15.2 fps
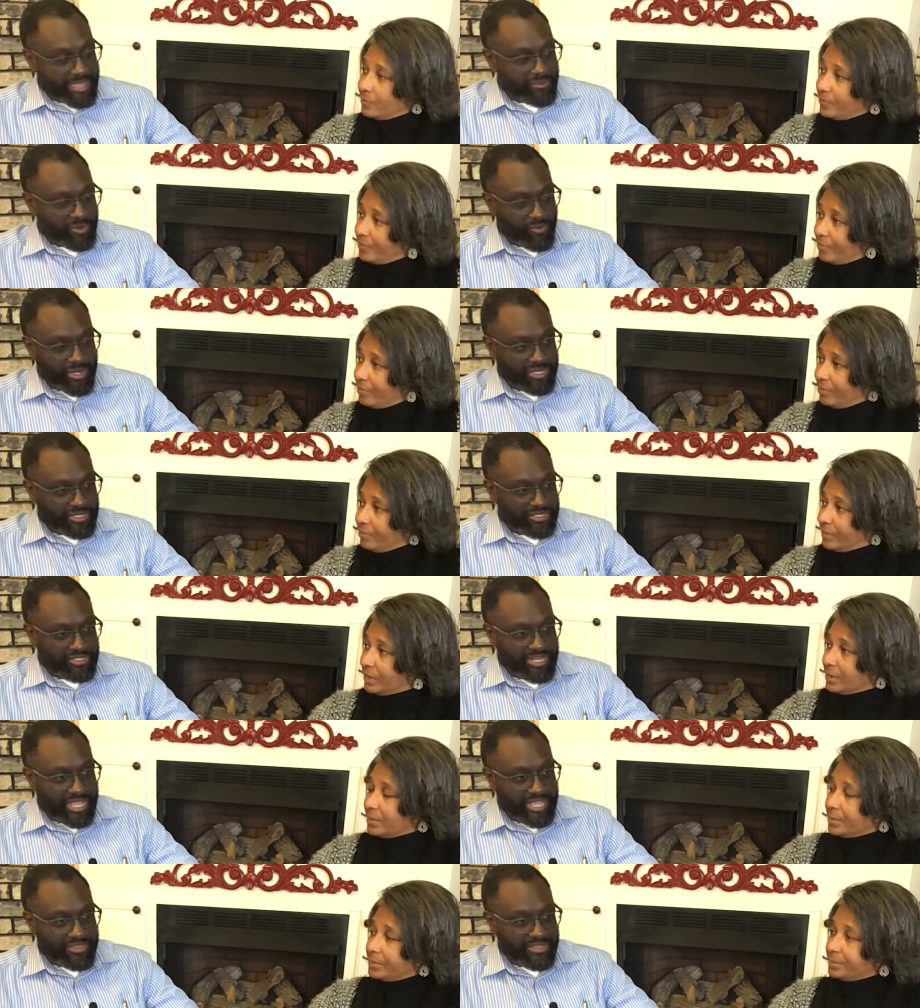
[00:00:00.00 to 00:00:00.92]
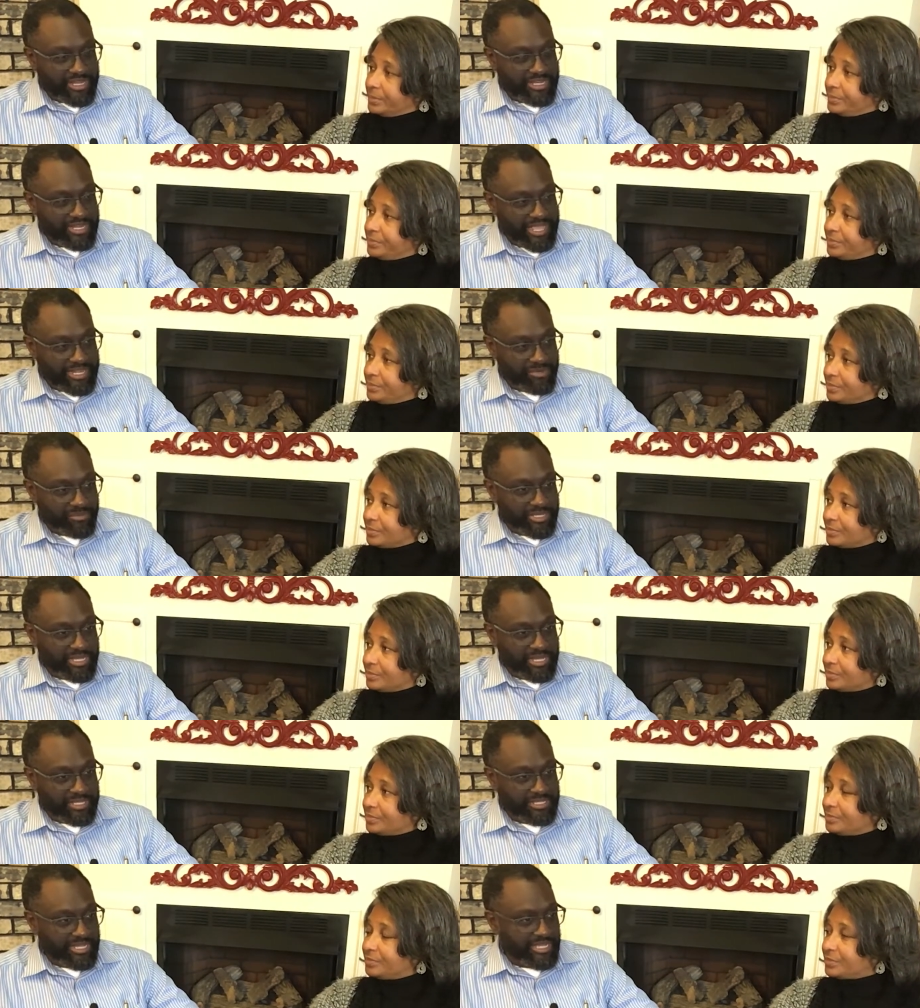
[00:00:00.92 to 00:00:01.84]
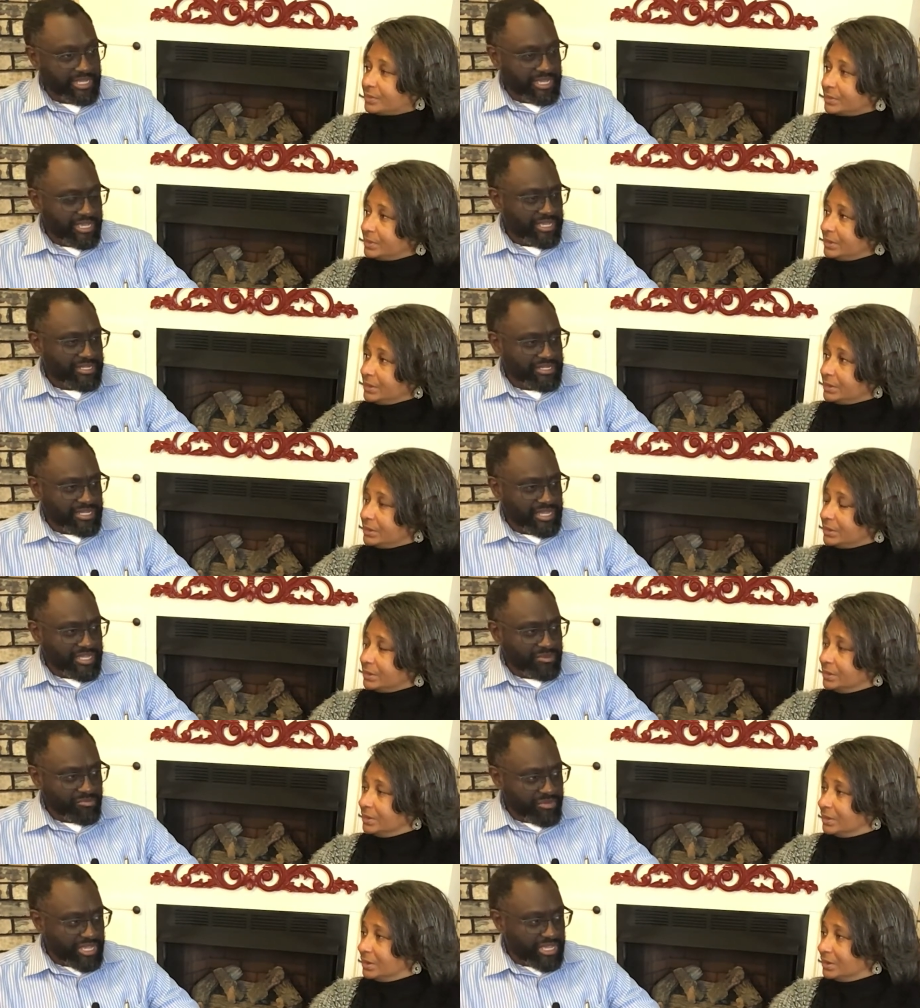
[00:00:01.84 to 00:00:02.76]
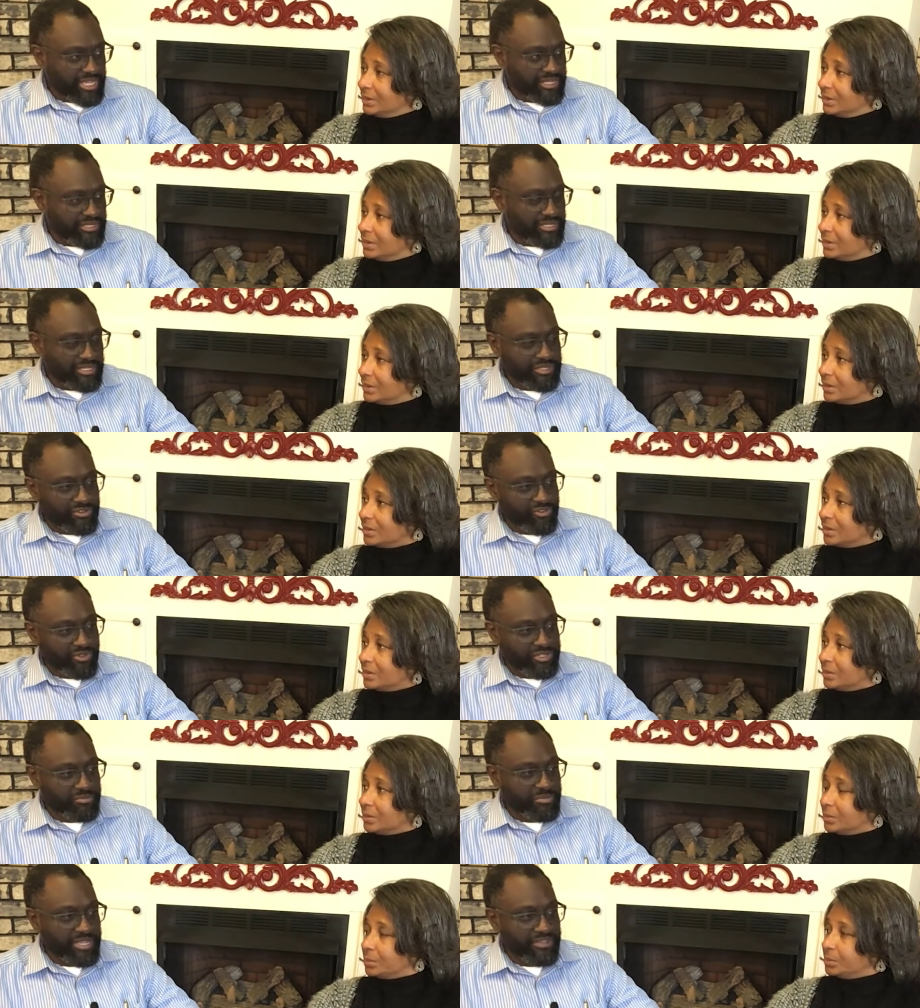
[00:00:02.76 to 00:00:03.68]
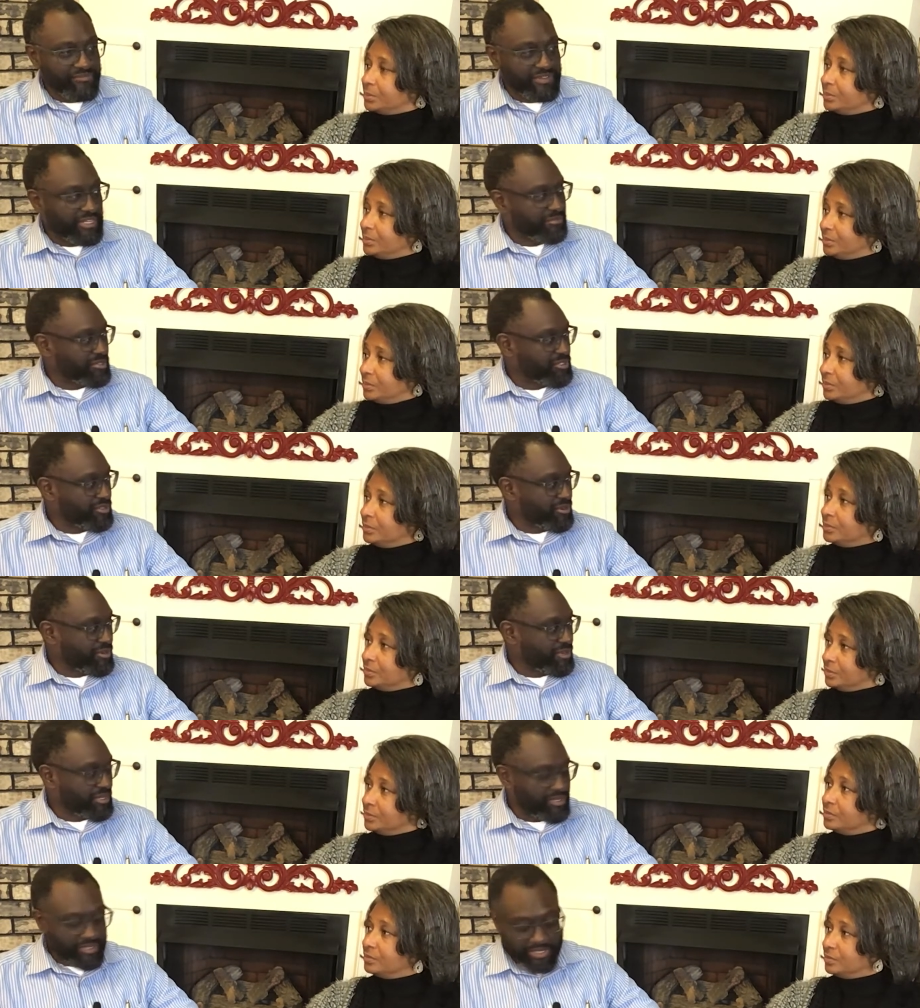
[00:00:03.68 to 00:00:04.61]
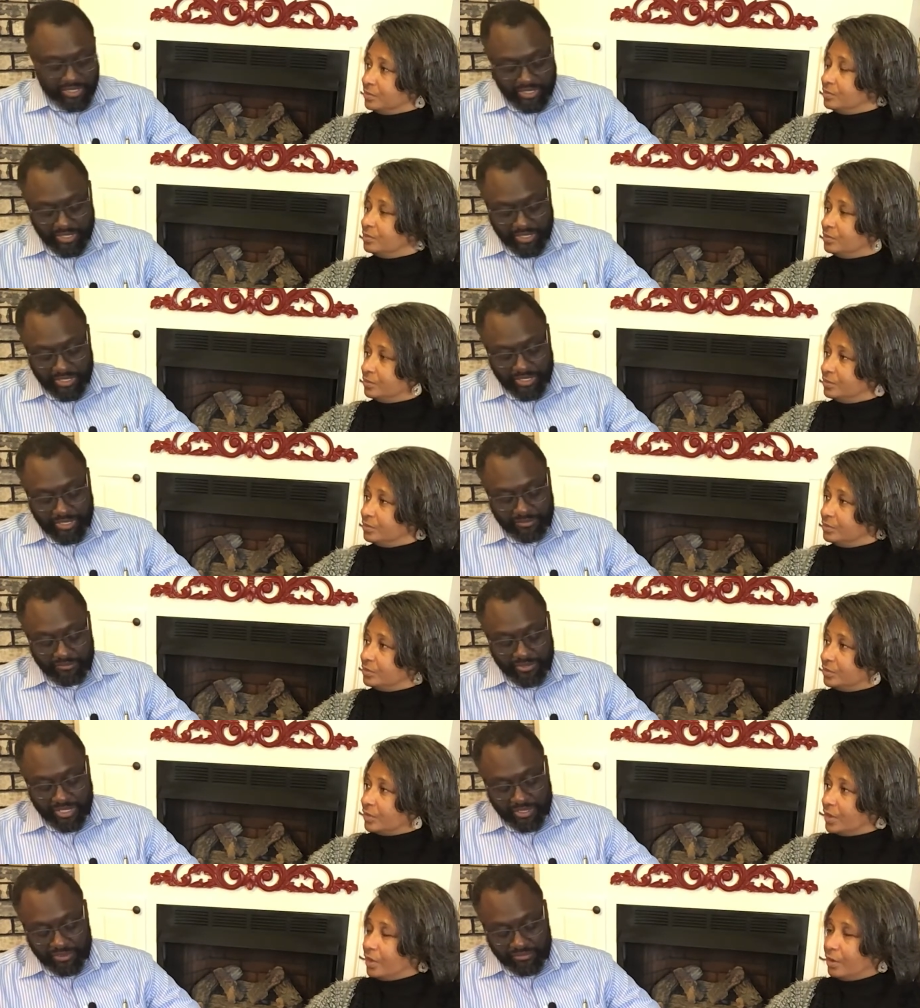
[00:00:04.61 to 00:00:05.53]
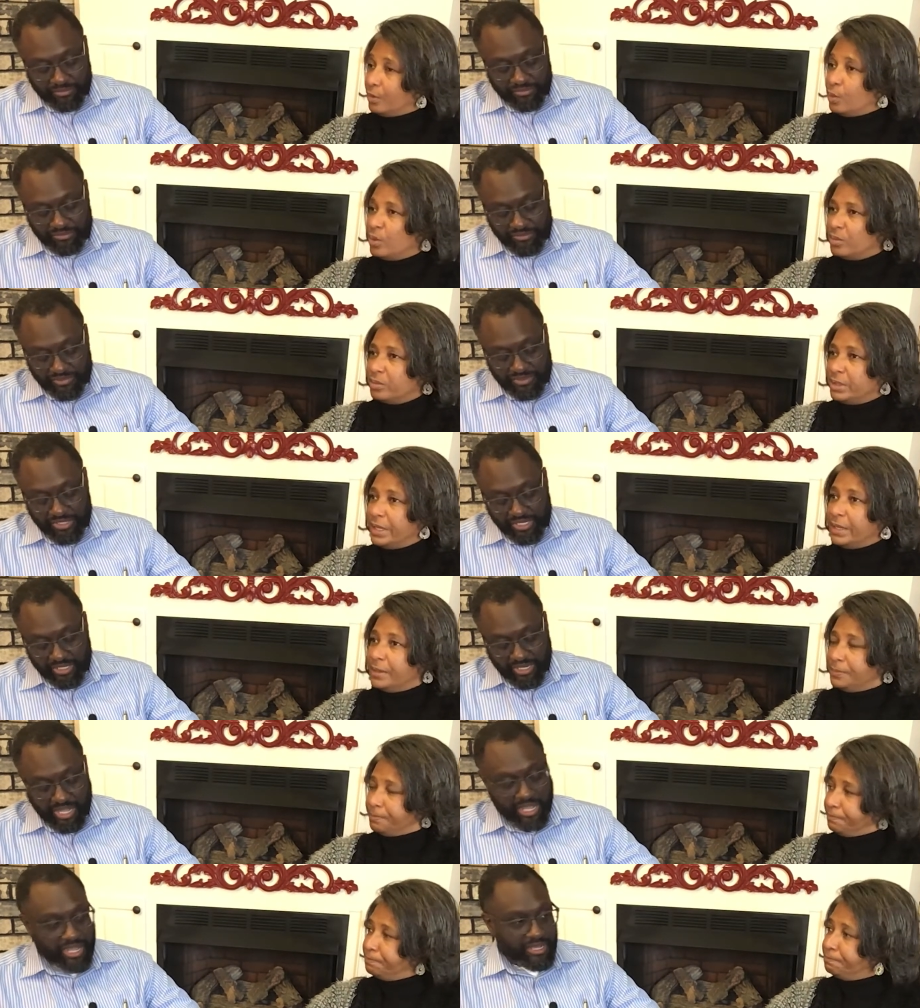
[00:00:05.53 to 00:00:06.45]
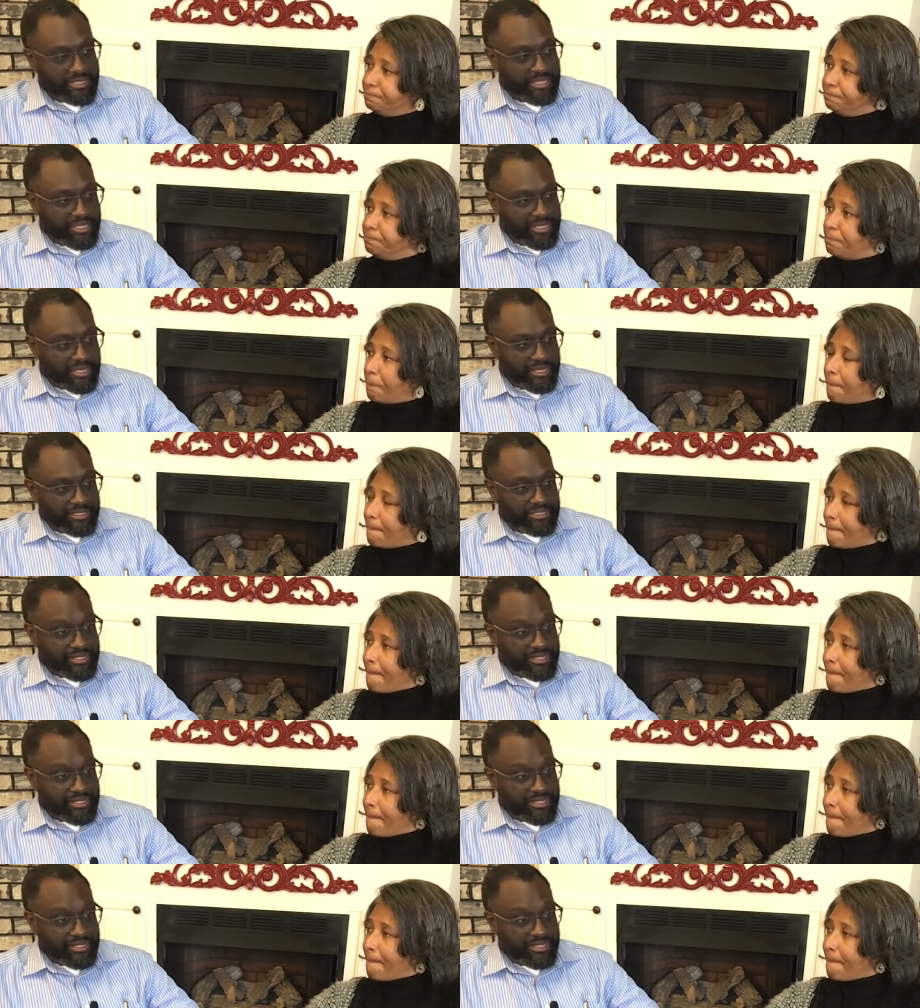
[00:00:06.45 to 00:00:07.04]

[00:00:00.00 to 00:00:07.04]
Speaker 1: came and we understand that it had to be, I think, 10 men, 10 Jewish men for them to start a mm -hmm. um, uh, uh or, synagogue, yeah. mm -hmm.